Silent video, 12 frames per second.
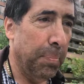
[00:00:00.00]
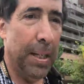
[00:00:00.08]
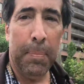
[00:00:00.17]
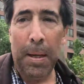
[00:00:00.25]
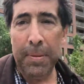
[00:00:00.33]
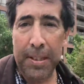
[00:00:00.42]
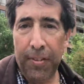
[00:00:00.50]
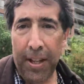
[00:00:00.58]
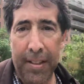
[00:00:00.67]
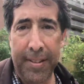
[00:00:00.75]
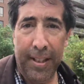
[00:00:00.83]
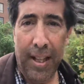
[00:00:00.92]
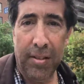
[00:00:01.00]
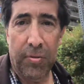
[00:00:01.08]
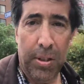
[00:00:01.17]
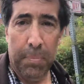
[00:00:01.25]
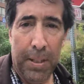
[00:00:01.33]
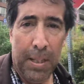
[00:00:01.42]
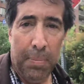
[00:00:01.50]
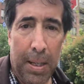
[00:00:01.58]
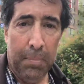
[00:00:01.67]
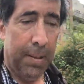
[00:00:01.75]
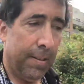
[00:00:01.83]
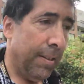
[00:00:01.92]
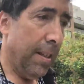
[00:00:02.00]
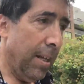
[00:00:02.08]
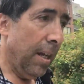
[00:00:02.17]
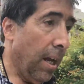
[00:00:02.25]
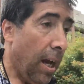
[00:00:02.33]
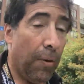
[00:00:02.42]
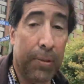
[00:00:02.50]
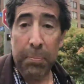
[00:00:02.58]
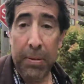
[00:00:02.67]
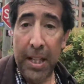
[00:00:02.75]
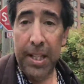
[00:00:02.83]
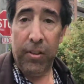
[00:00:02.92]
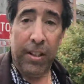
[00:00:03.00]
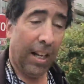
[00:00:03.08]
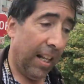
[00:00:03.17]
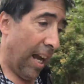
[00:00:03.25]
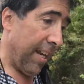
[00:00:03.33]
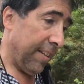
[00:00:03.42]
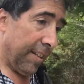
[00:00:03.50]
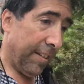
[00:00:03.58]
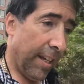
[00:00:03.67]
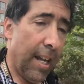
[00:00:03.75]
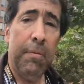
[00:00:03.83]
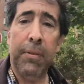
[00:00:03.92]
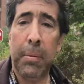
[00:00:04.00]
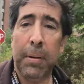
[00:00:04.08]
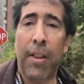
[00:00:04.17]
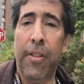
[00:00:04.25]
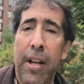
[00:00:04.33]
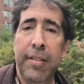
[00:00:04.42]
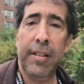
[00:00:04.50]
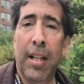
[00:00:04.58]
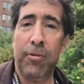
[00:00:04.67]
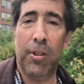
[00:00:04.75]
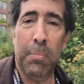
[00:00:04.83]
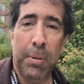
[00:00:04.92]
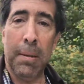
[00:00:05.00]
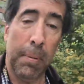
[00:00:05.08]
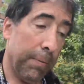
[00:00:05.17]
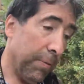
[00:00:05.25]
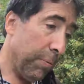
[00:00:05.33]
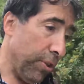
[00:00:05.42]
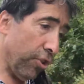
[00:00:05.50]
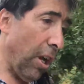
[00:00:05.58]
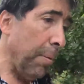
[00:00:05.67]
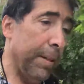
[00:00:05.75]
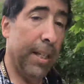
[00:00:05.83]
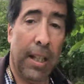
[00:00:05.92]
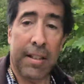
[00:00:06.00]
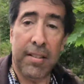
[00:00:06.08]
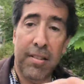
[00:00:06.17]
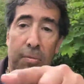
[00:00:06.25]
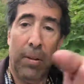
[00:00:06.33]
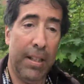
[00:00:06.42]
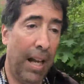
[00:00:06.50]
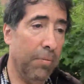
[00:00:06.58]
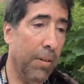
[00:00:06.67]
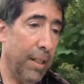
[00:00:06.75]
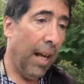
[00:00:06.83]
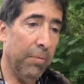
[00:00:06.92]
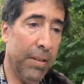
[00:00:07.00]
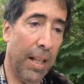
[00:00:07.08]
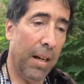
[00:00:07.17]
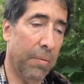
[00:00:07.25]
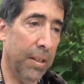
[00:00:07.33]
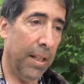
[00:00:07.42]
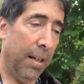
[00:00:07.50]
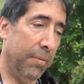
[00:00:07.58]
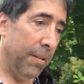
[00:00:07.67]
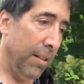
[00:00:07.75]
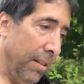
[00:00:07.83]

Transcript: Beanie Babies, $1,000 for the Beanie Babies. I wasn't planning on it. I didn't say, today we're going to buy $1,000 worth of Beanie Babies. We were shopping. He likes this one, that one, that one, that one, that one.